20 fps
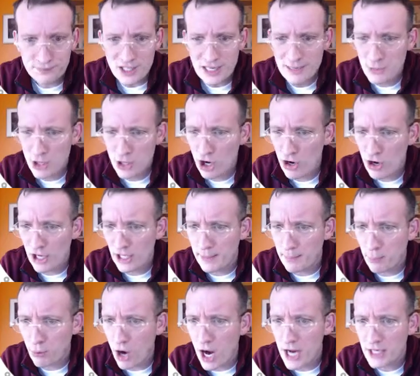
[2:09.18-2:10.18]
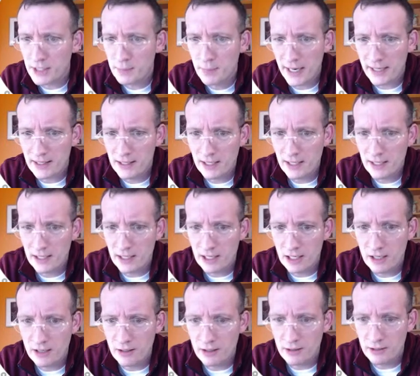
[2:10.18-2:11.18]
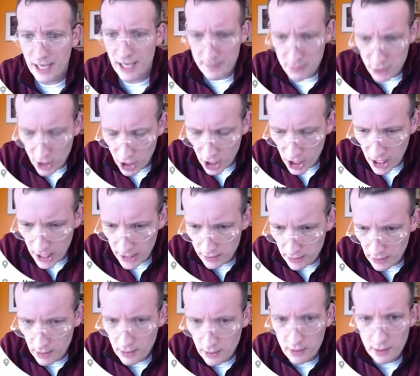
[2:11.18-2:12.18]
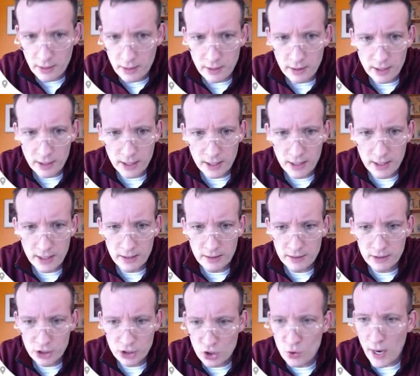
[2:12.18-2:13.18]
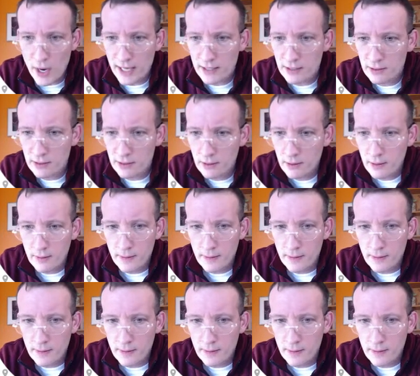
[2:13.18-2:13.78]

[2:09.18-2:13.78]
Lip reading: I'm currently prospecting here on Cape Cod in the US.